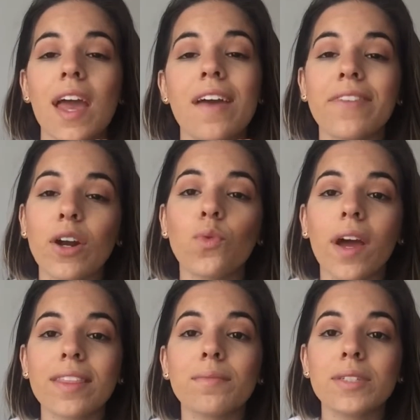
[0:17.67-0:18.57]
if I don't
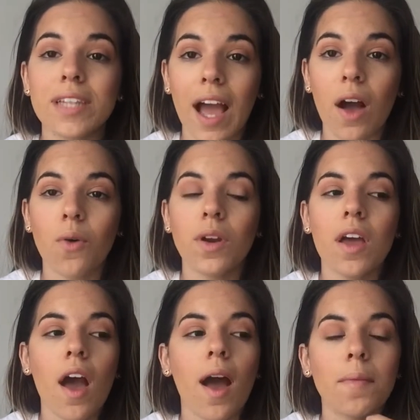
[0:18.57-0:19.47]
write them down,
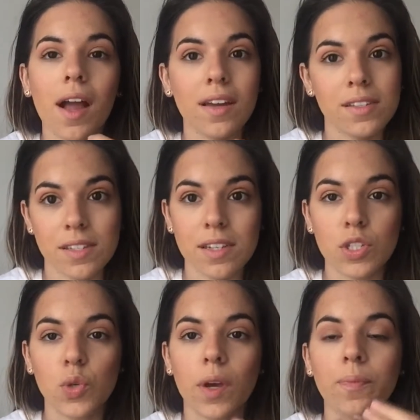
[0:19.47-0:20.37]
I'm not gonna stick
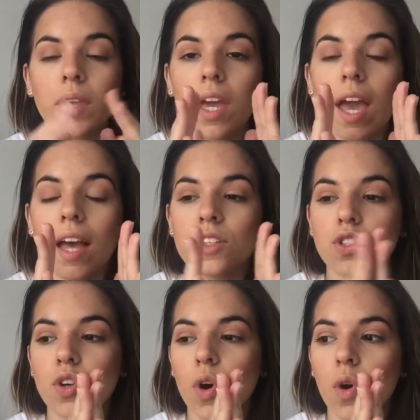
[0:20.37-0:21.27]
to it. And
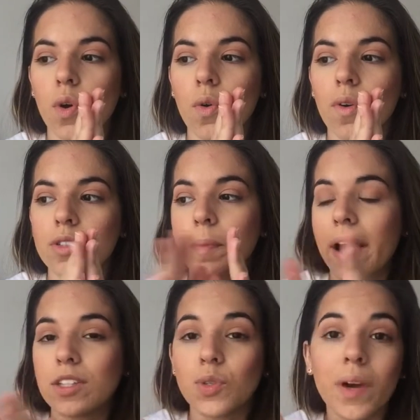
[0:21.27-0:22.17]
so
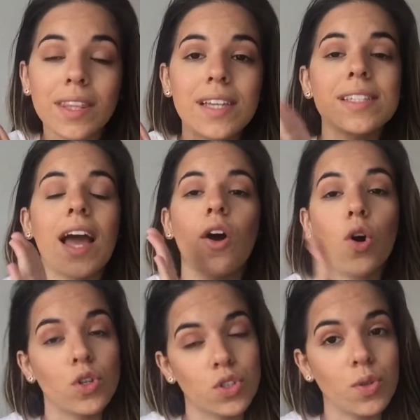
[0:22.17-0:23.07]
by doing this, I
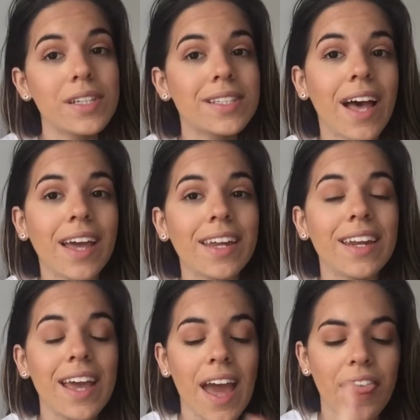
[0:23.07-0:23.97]
also
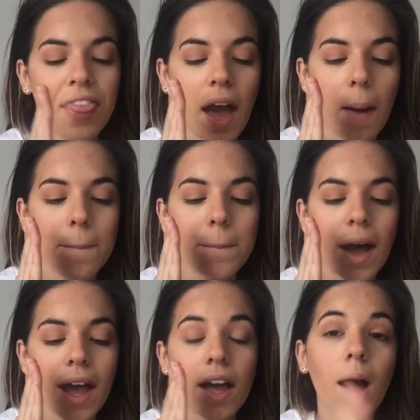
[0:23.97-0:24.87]
decided that
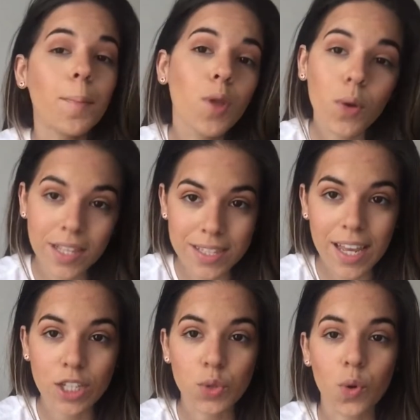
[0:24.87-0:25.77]
my uploading
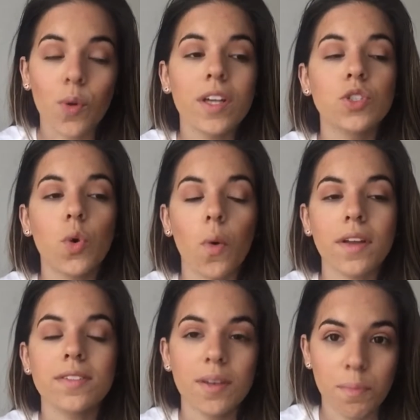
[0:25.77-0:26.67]
schedule is
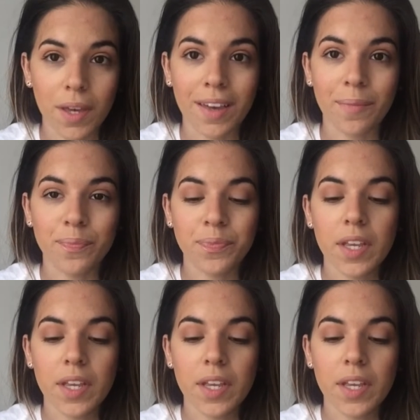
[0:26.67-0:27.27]
going to be